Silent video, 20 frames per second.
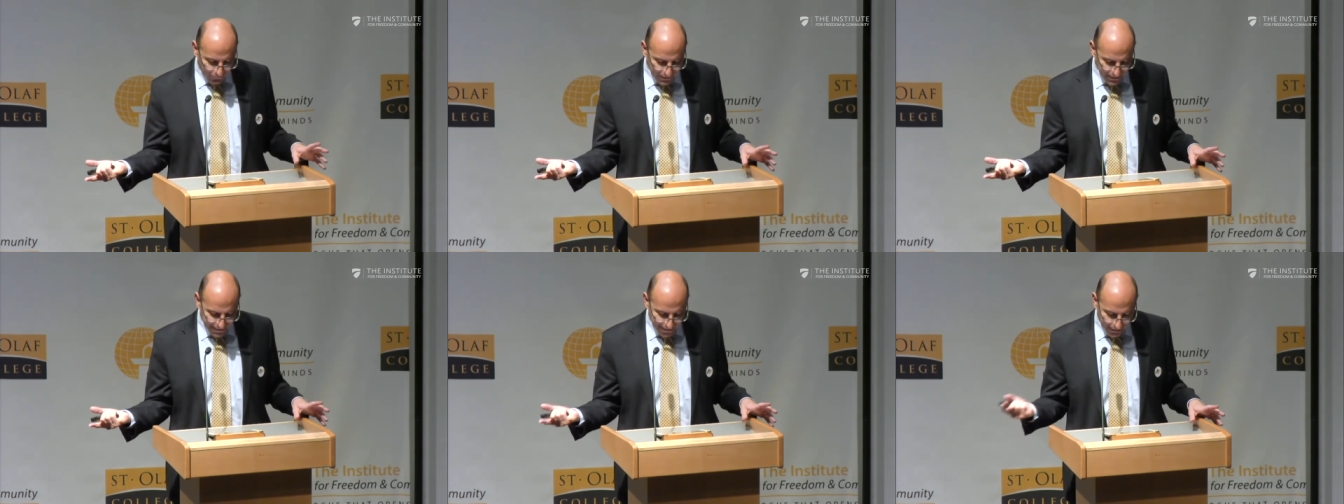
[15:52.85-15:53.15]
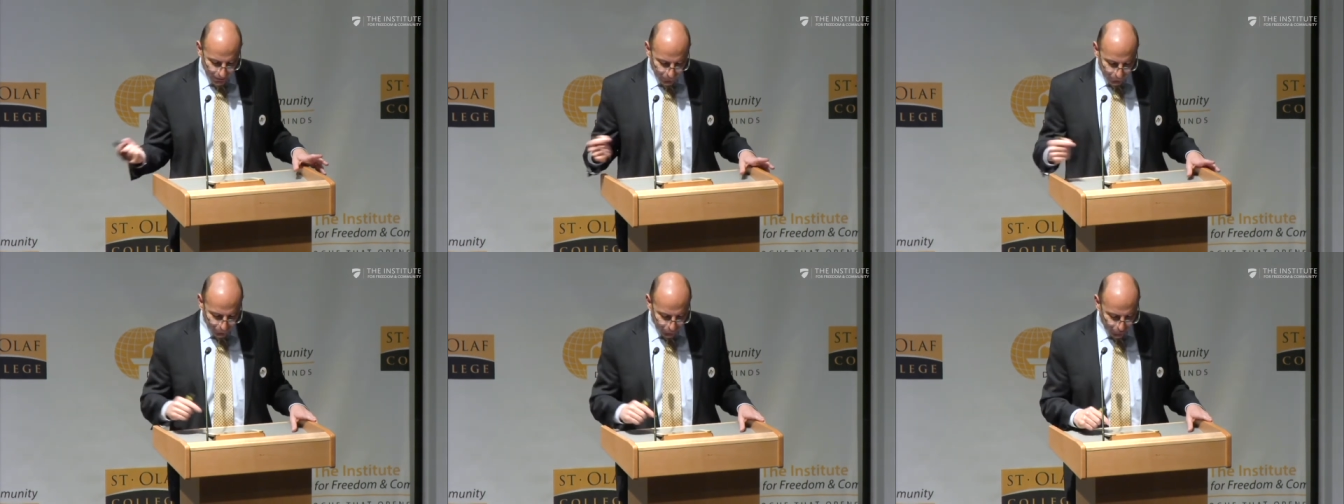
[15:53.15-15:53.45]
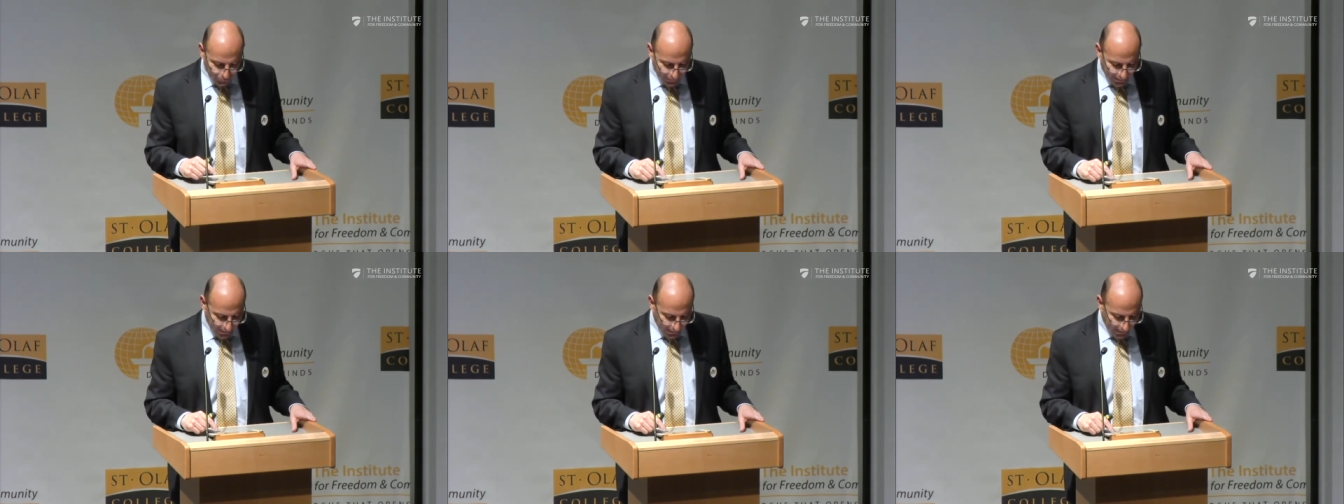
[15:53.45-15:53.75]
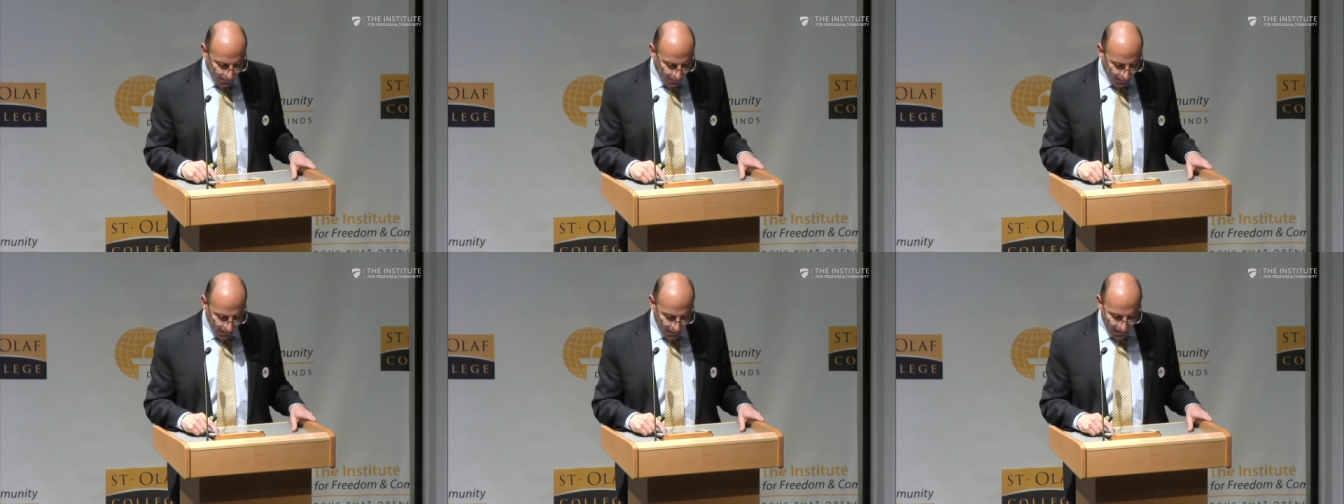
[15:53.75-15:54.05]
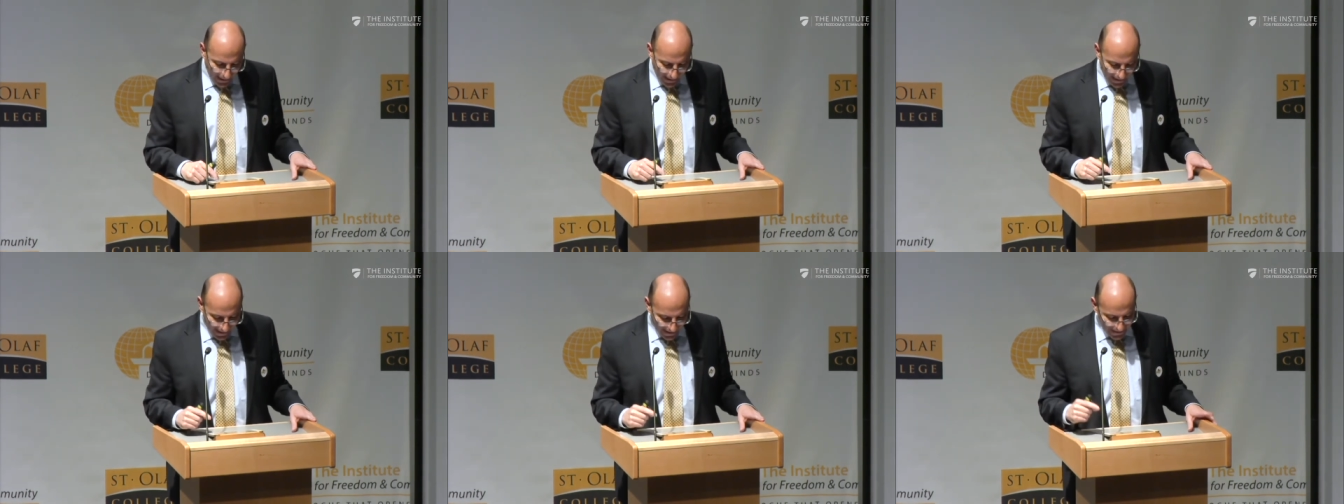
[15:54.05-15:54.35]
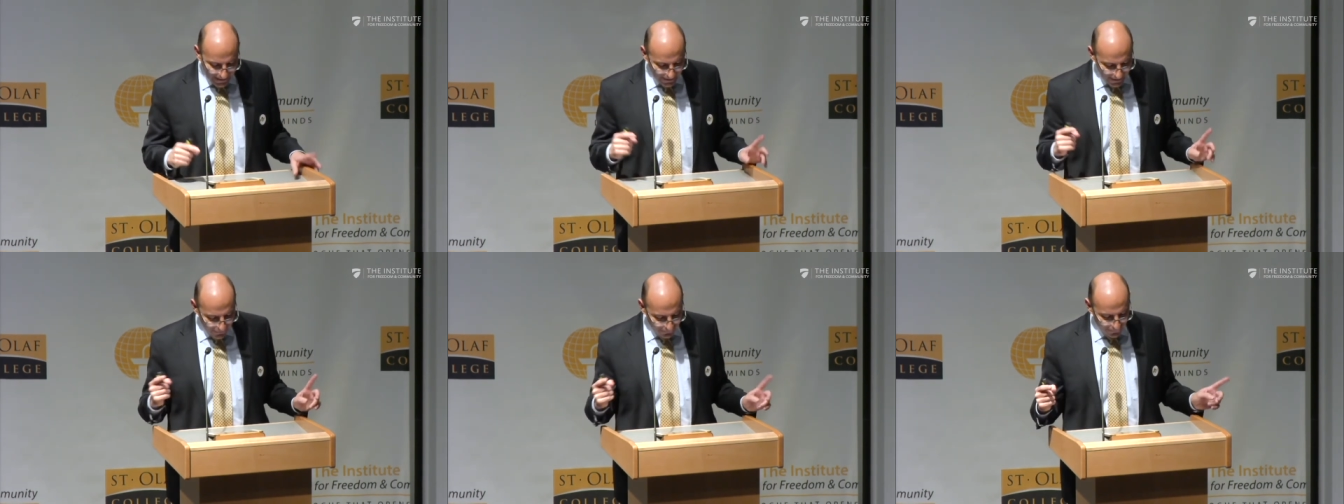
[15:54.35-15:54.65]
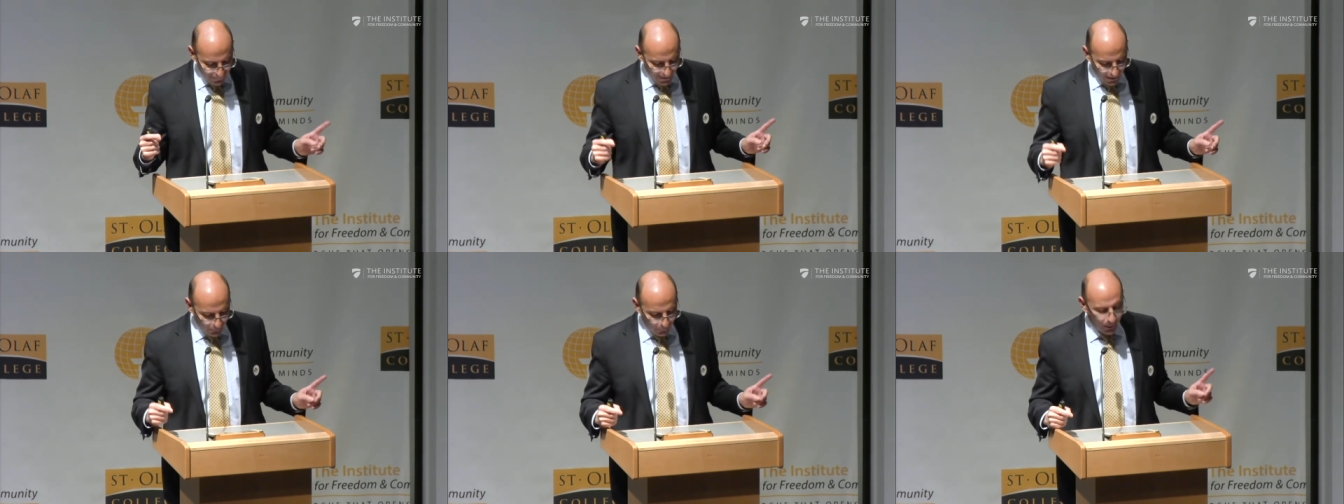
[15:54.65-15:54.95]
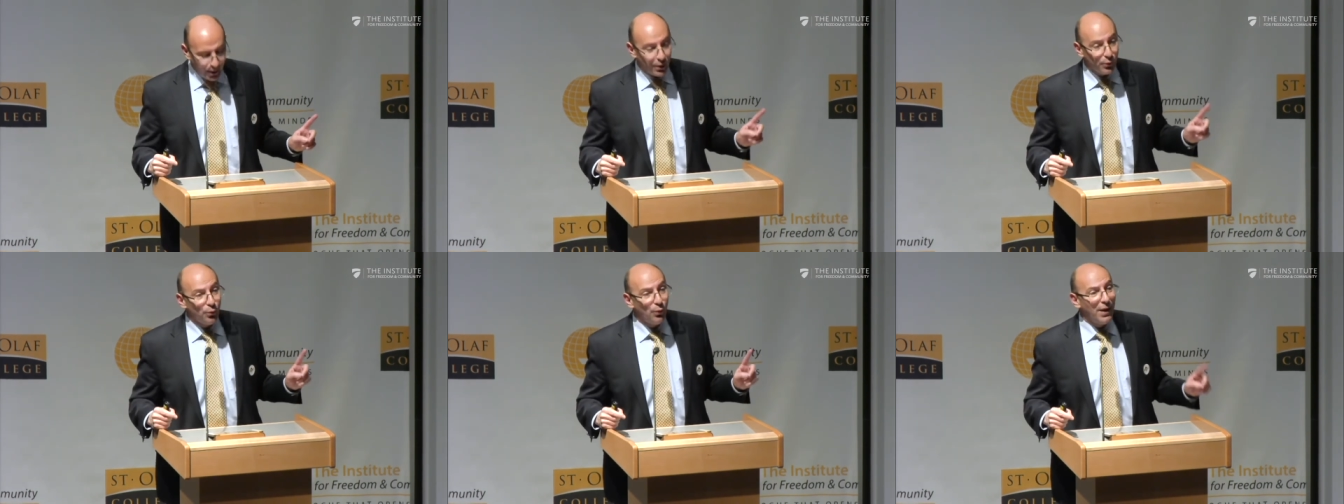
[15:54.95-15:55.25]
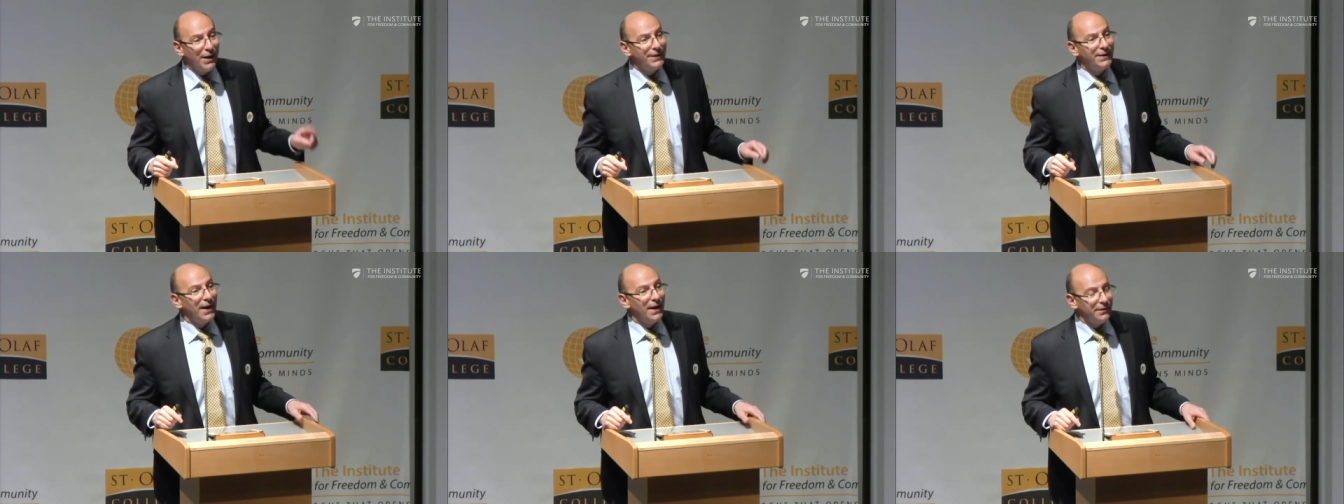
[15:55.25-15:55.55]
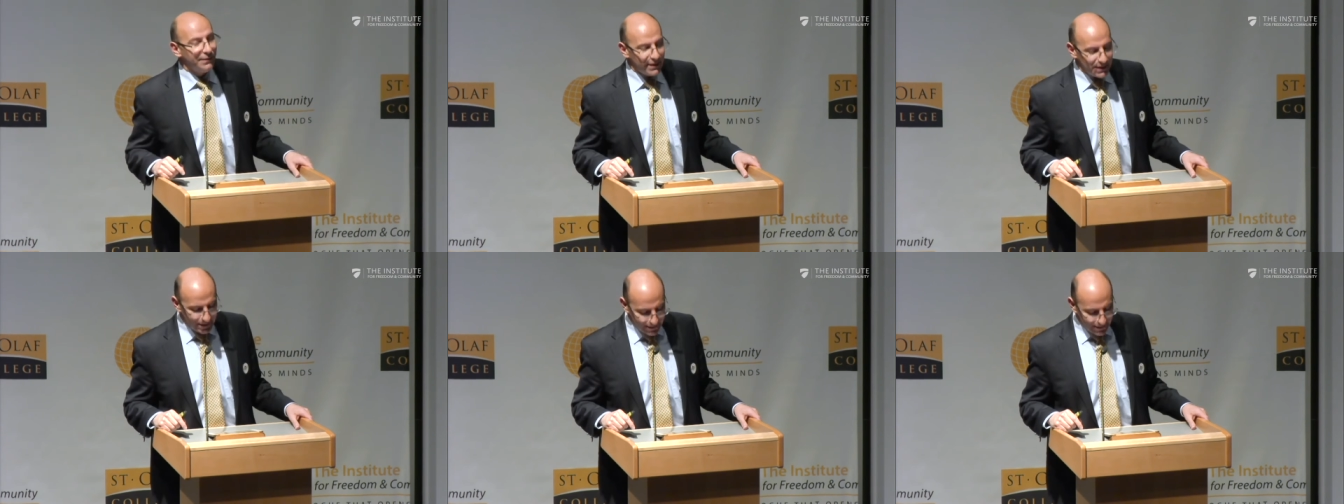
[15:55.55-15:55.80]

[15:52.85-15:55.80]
Israel of today as if they were one and the